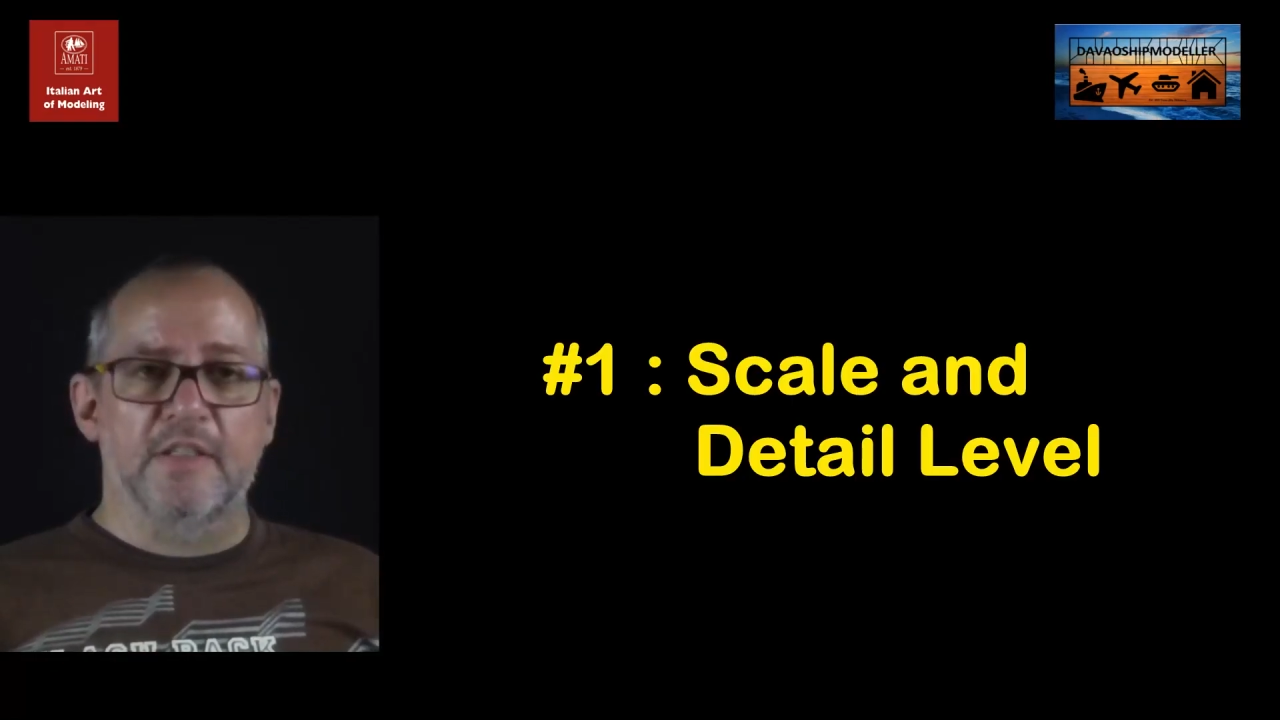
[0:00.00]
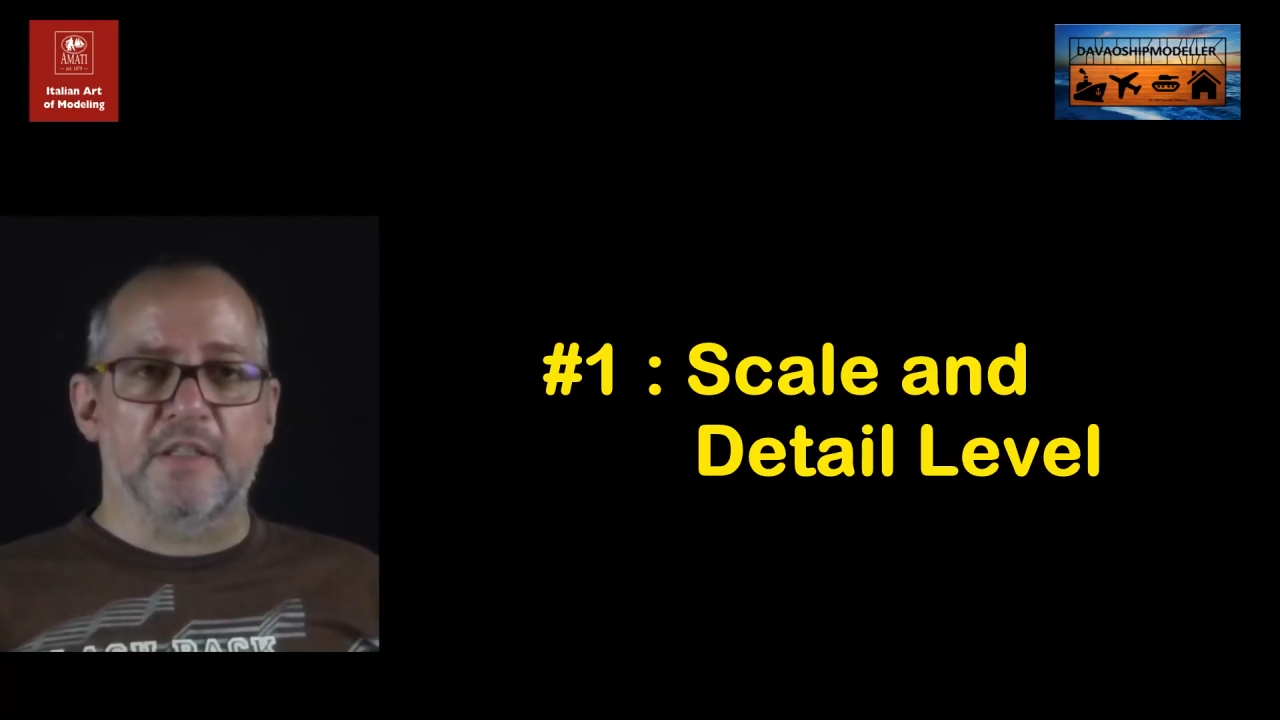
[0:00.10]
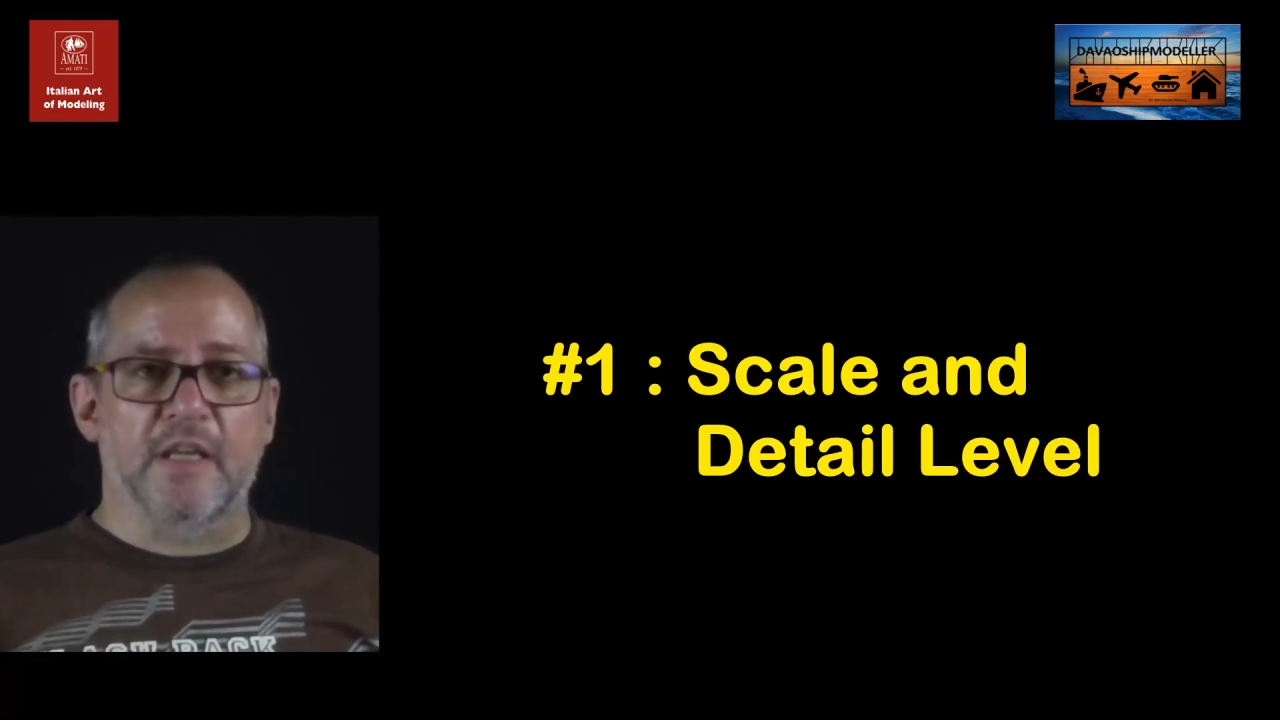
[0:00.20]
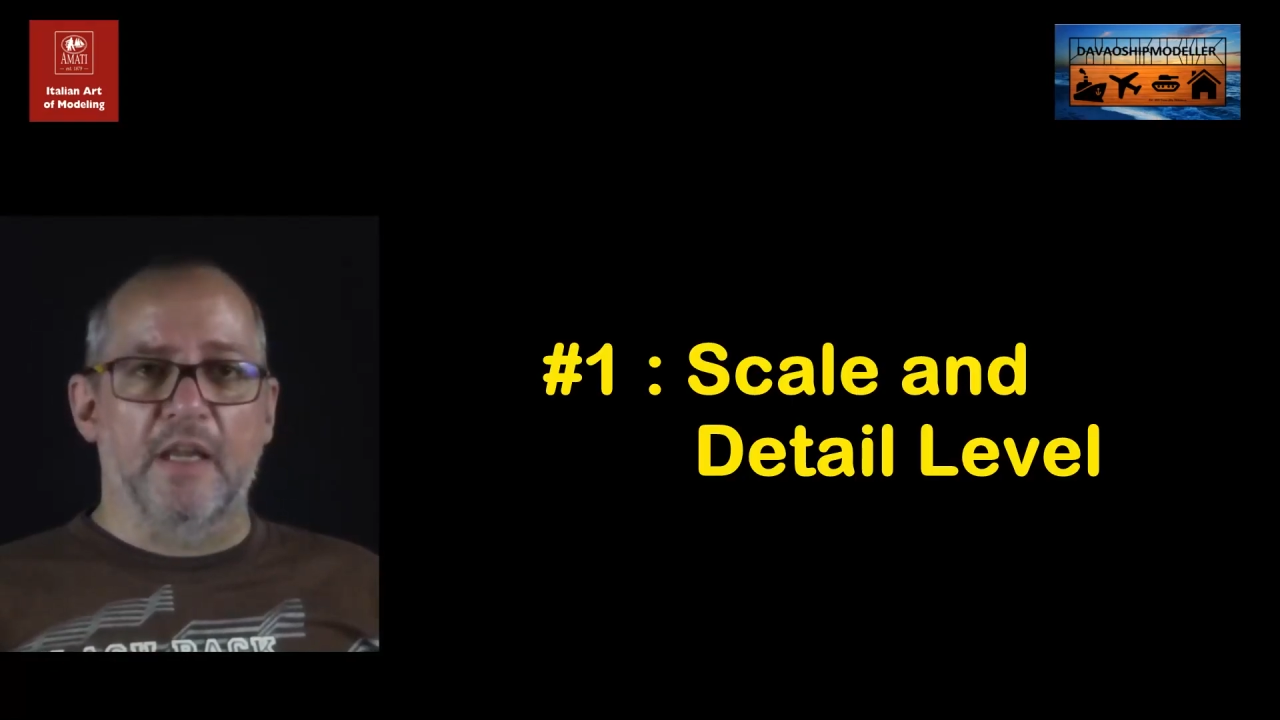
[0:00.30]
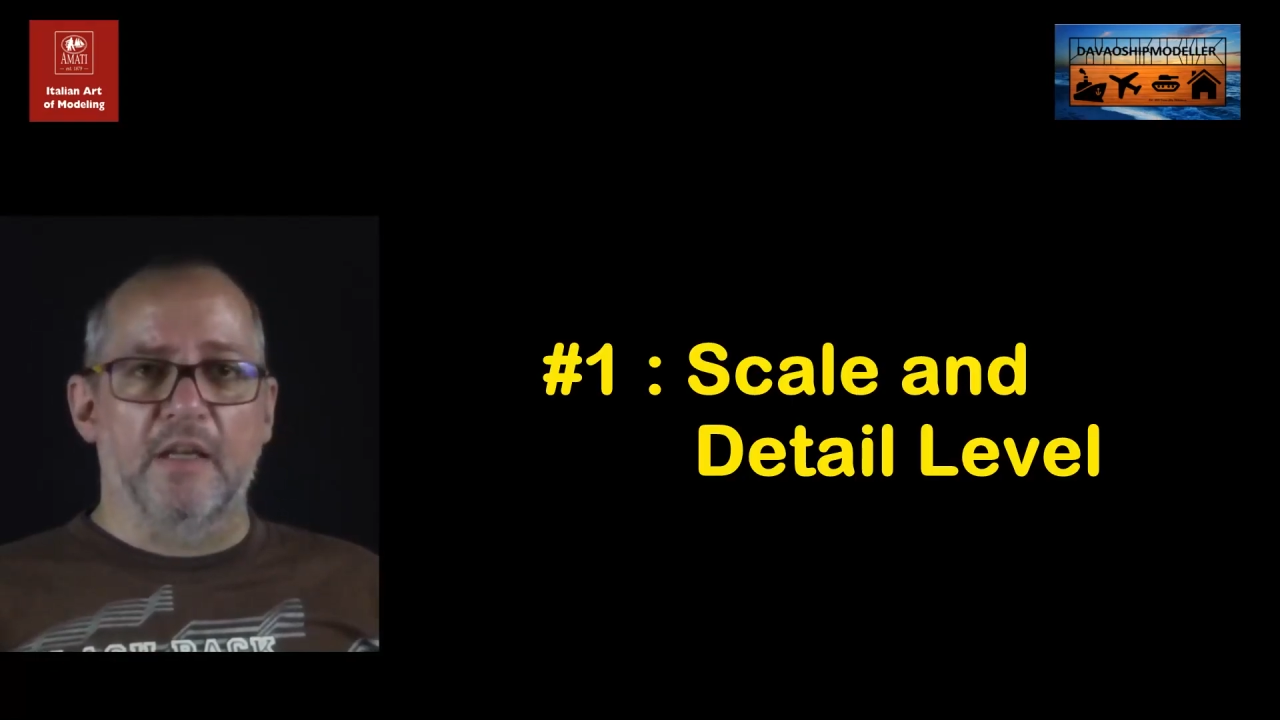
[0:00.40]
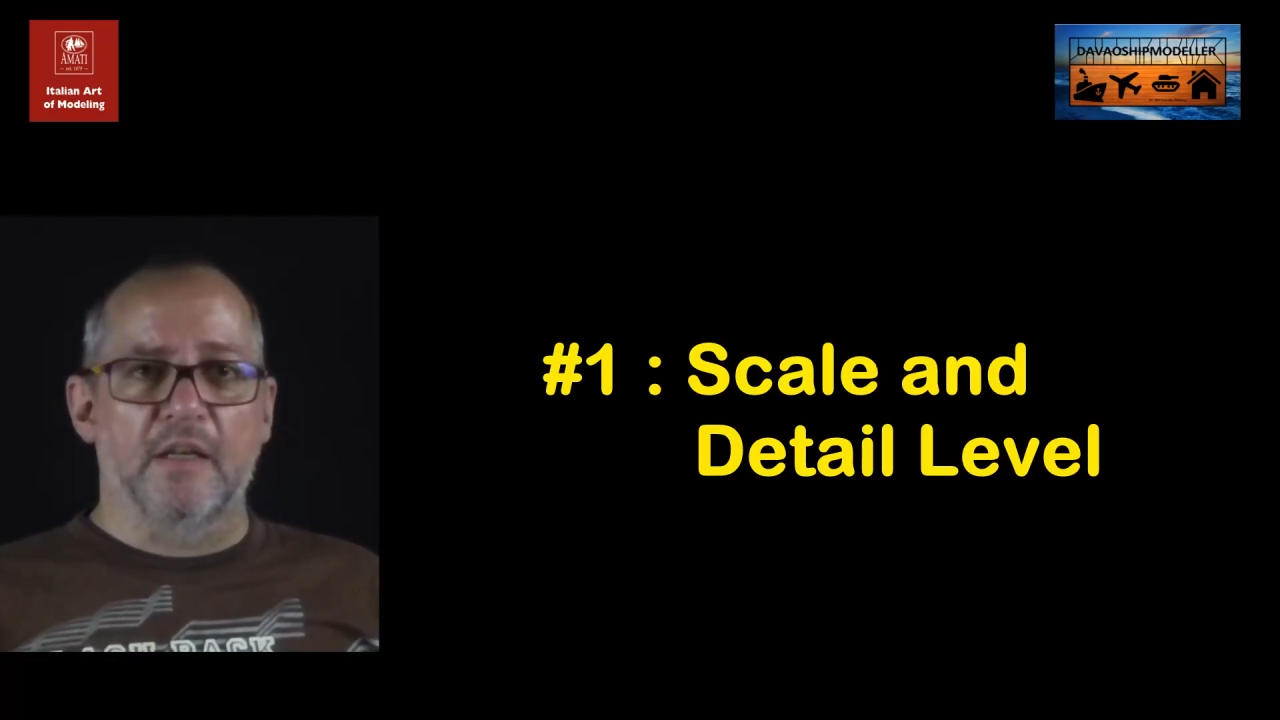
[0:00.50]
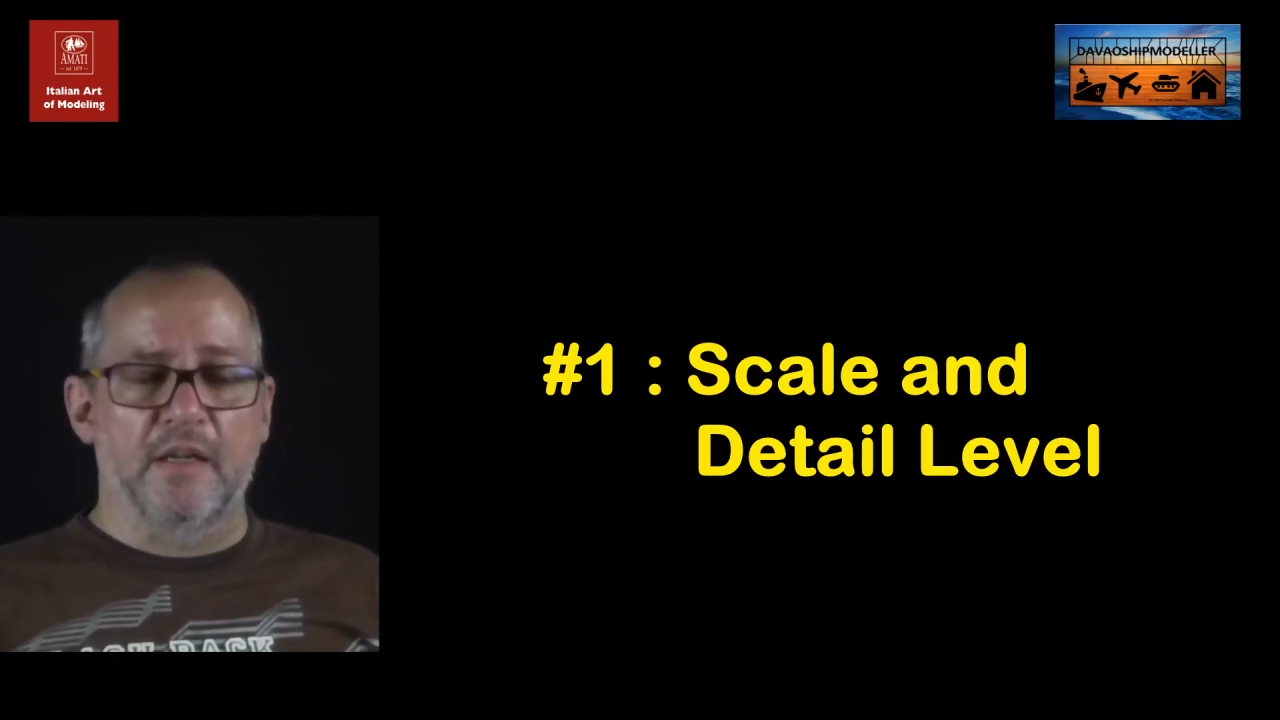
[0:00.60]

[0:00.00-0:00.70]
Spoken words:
scale